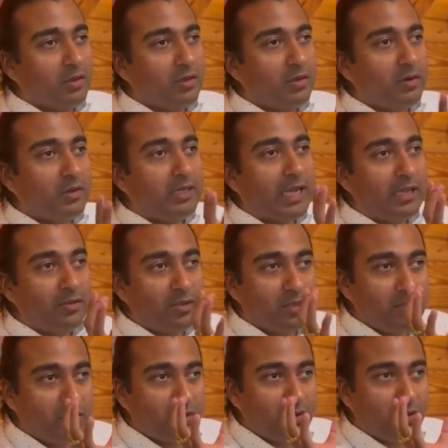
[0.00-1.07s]
Your
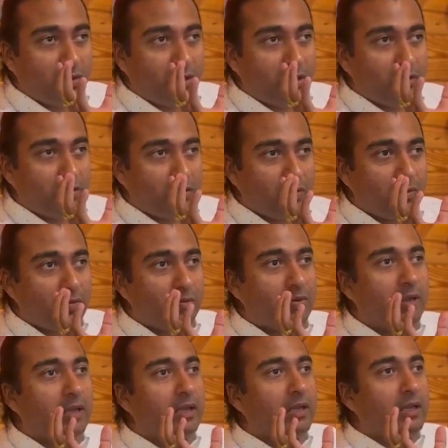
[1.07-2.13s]
attention is going to
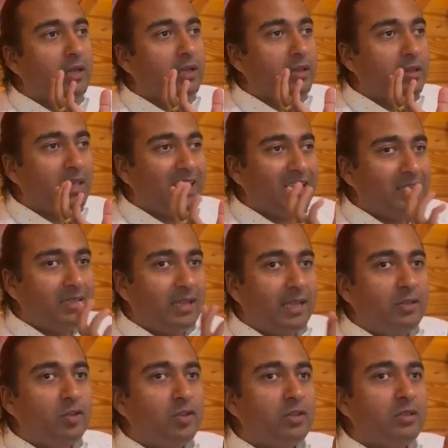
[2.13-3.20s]
the
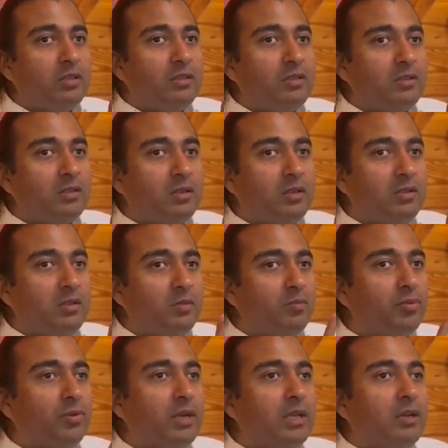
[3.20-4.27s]
intention to
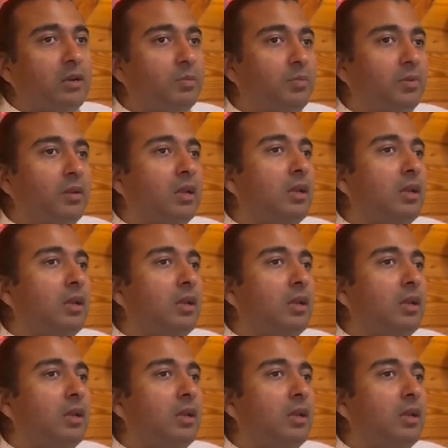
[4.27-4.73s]
bring up